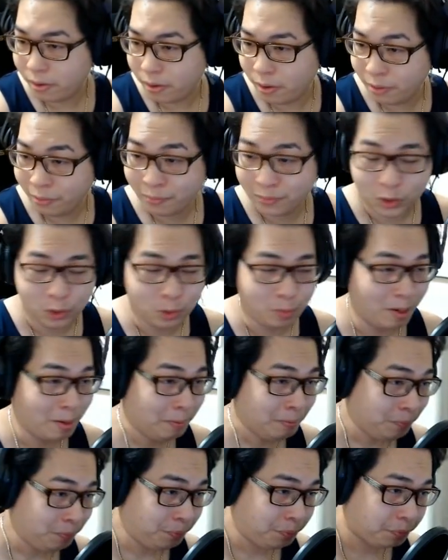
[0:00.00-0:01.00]
Excuse me.
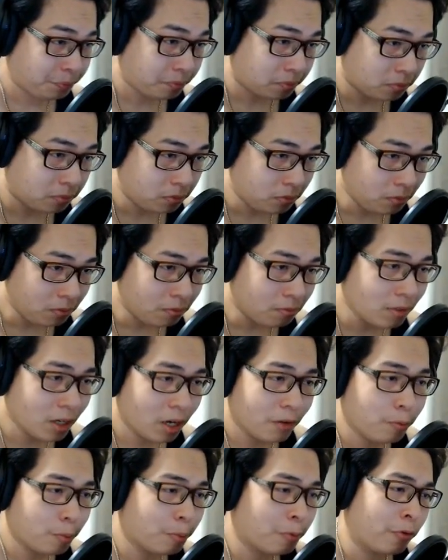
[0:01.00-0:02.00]
If
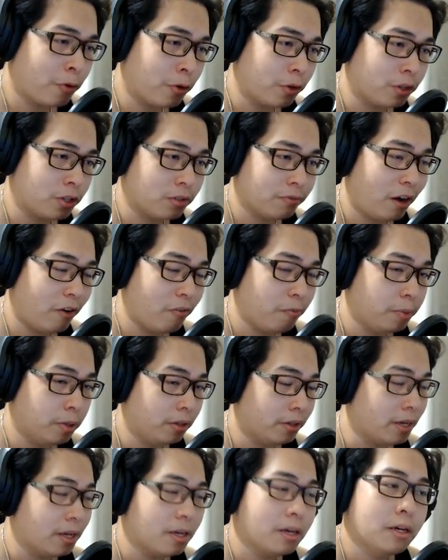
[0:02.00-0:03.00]
you prefer the
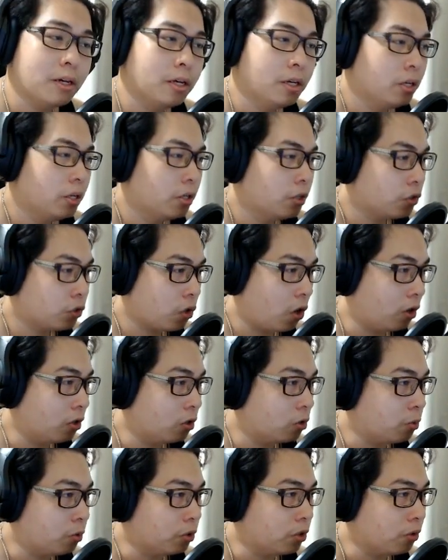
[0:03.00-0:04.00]
survivability,
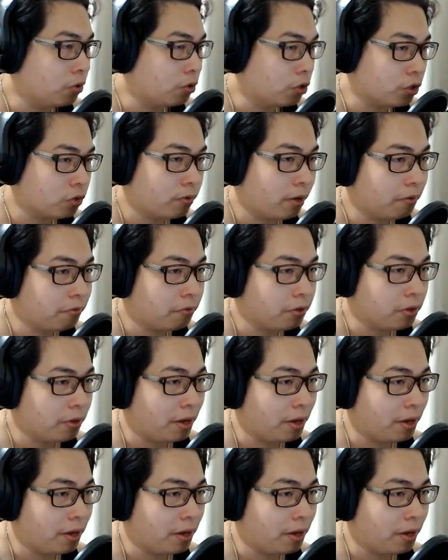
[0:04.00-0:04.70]
Skarns will do just fine for you.